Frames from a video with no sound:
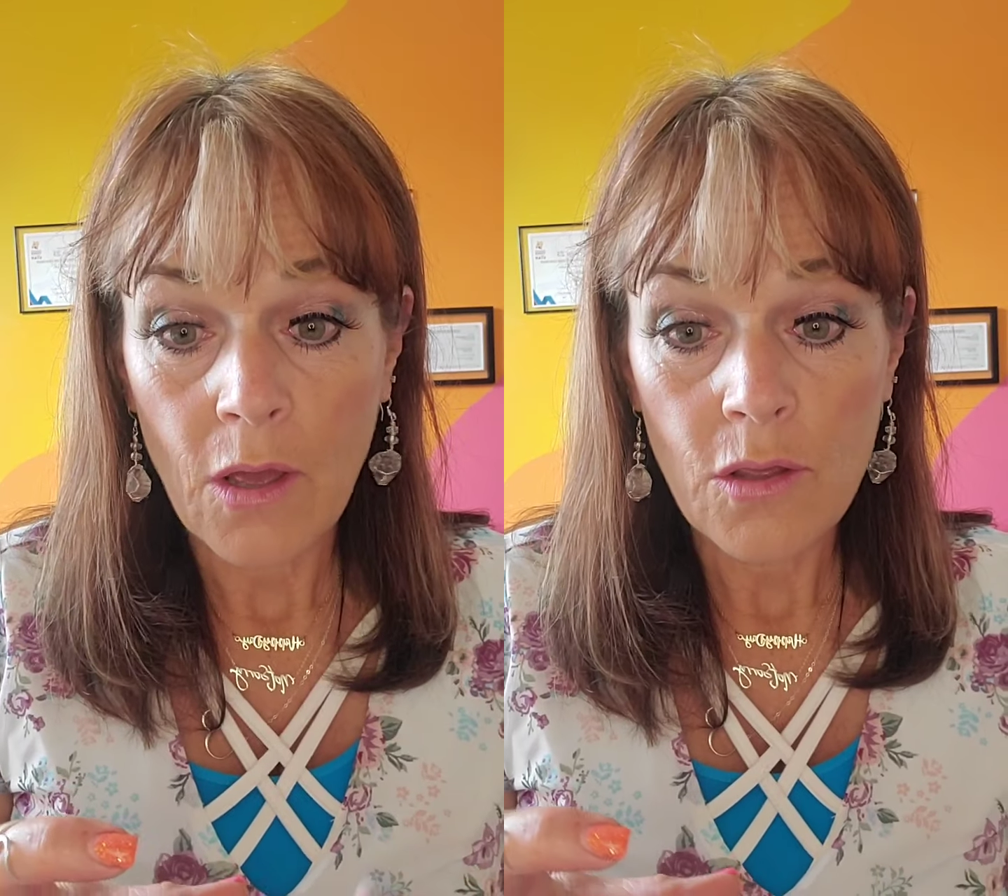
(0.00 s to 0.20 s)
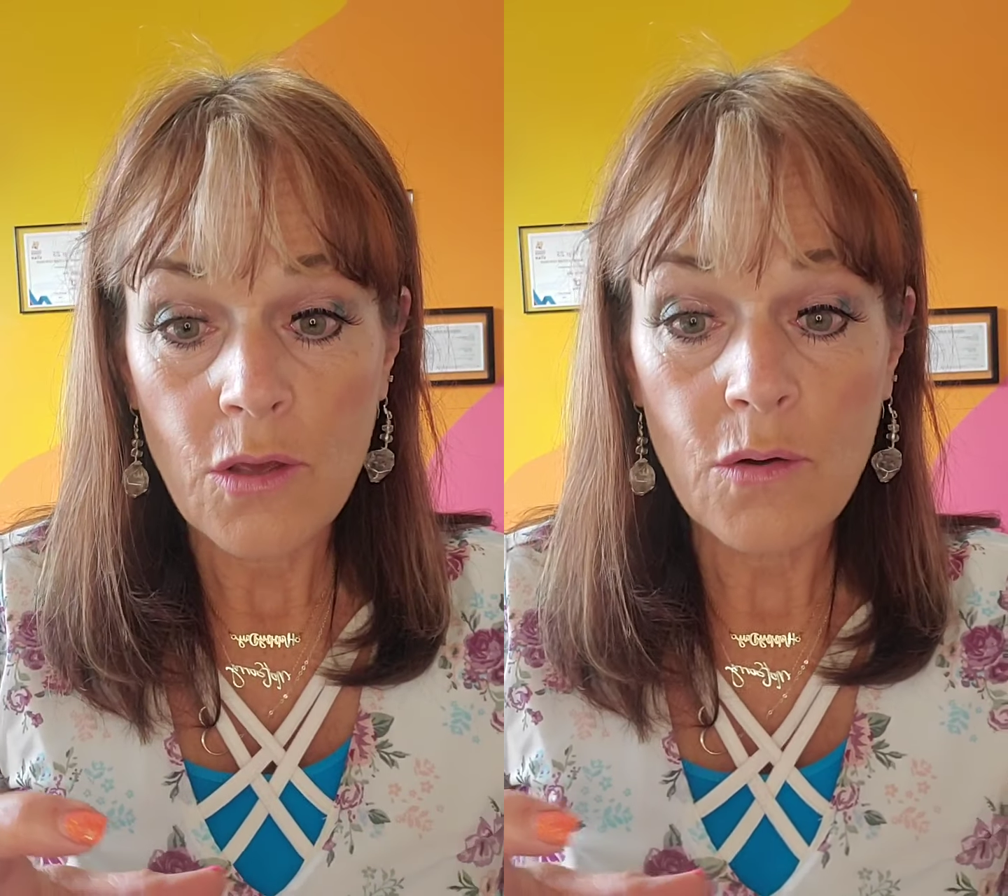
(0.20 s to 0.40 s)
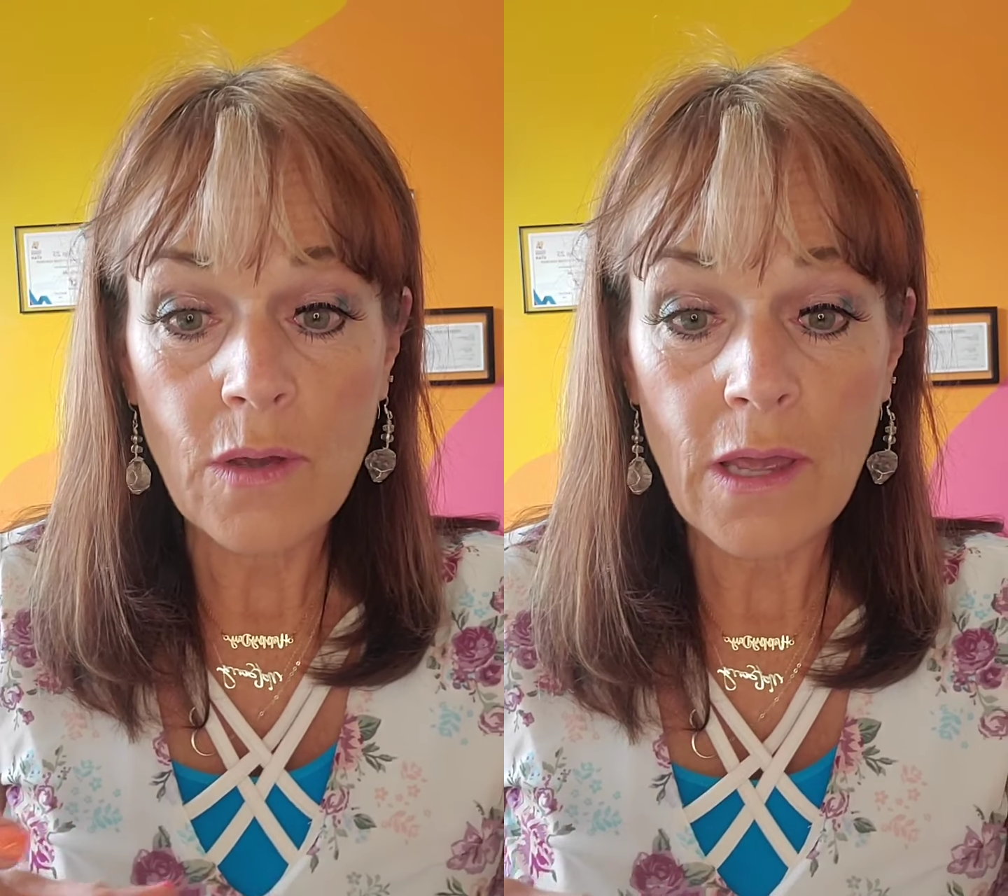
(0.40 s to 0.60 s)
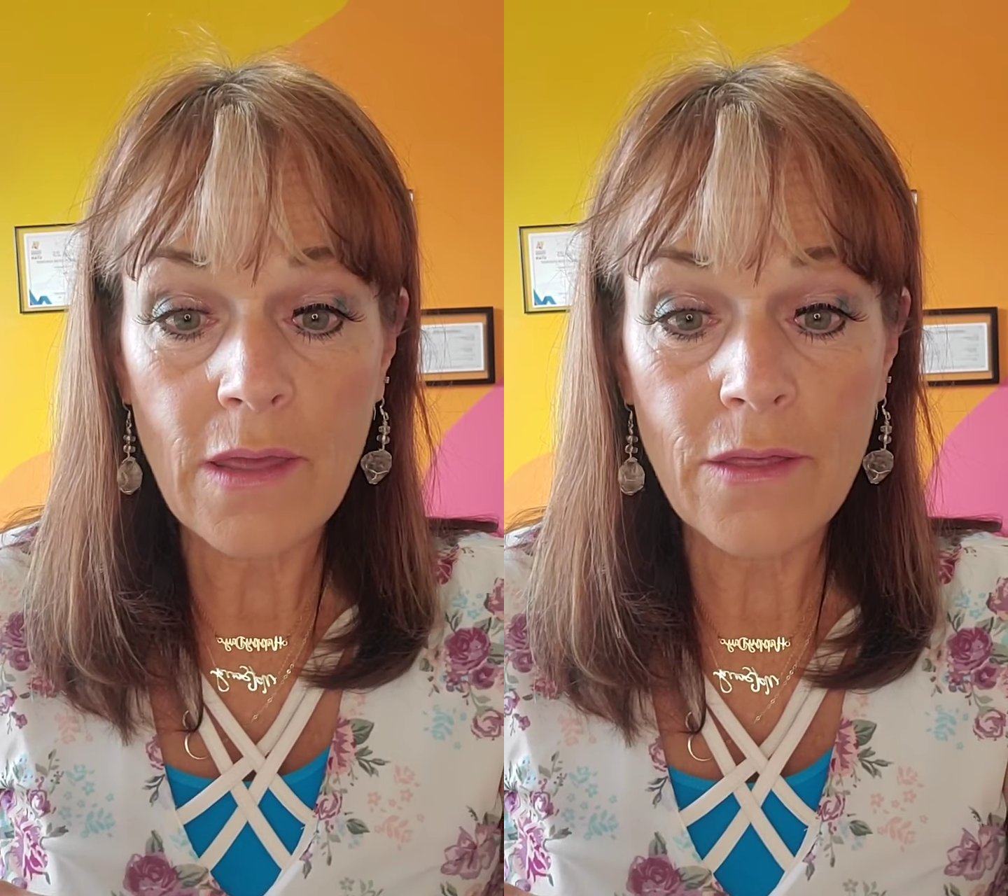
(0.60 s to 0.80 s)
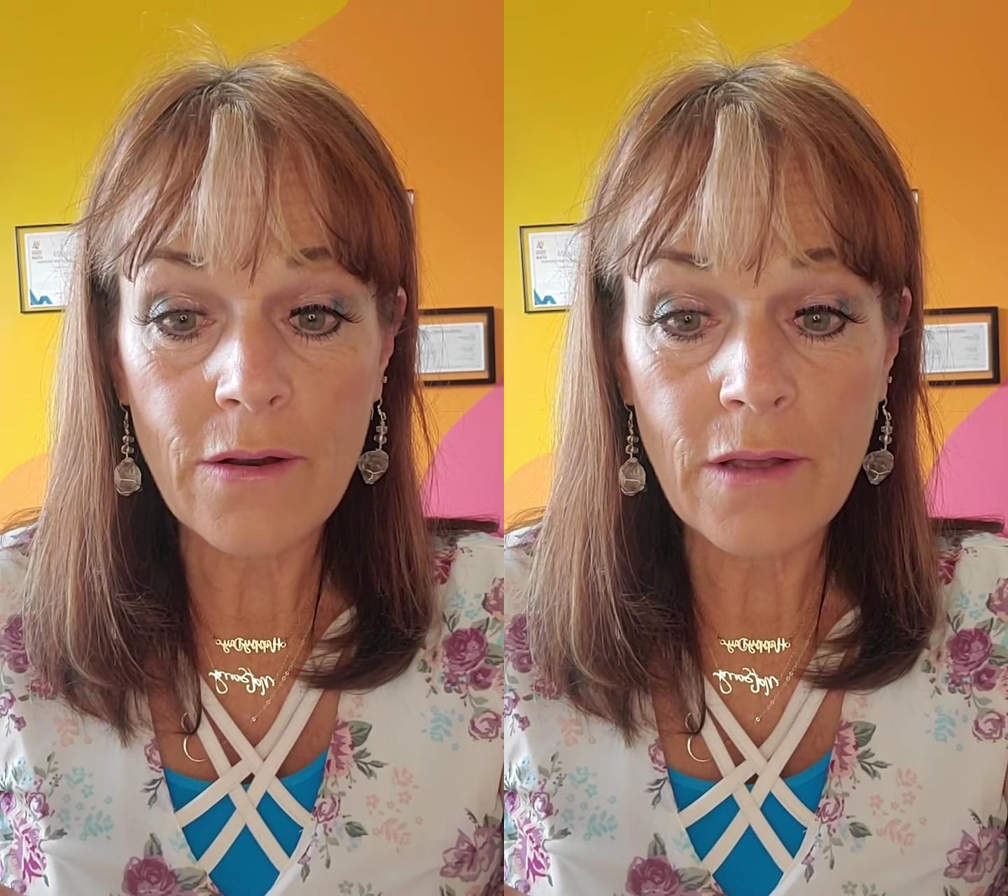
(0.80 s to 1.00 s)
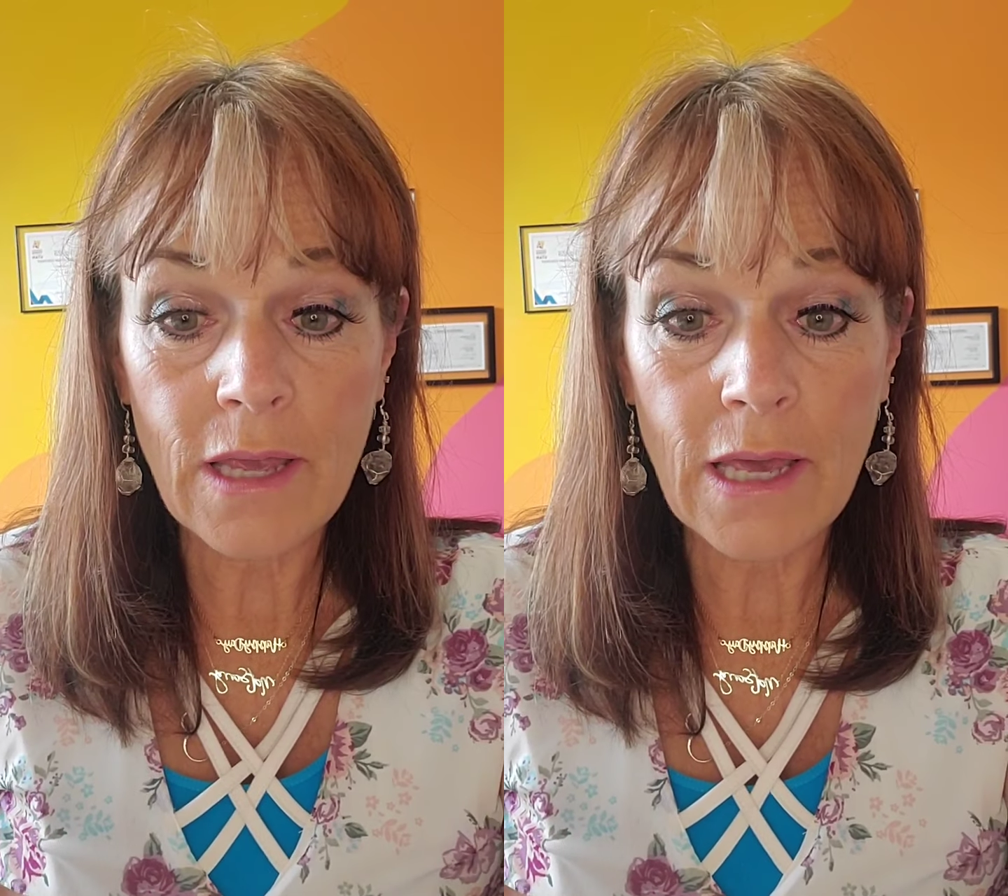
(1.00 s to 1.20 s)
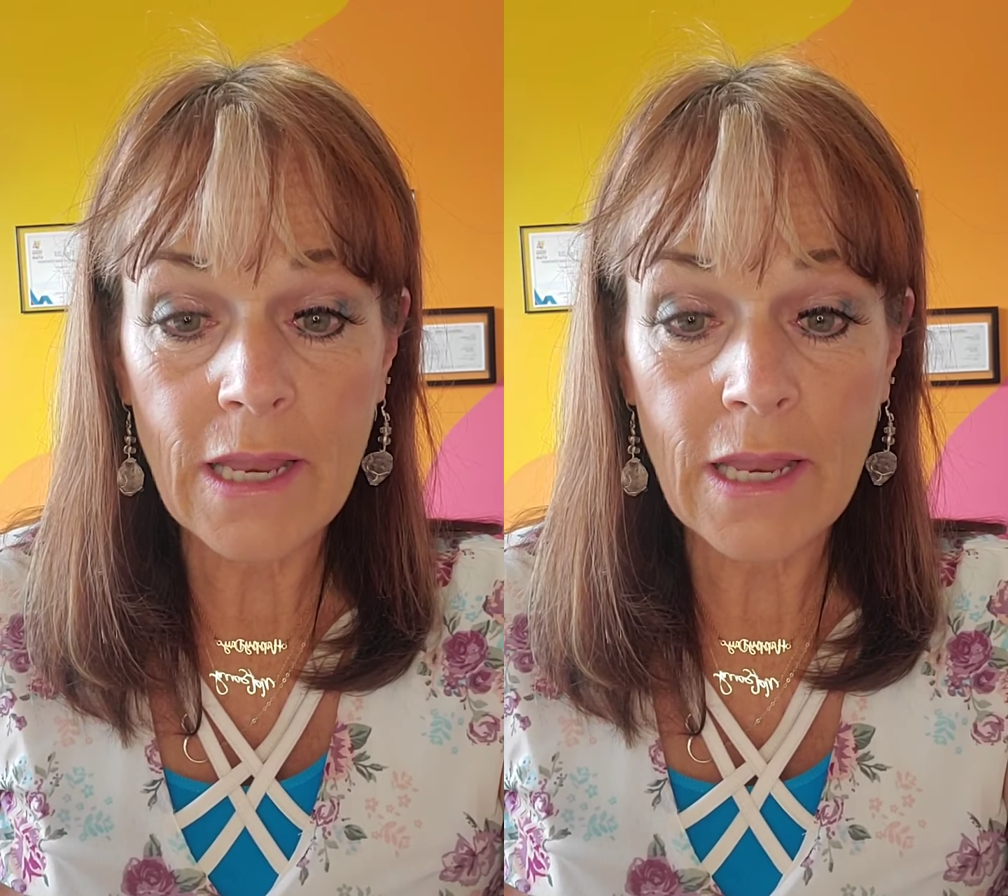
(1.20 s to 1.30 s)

You either get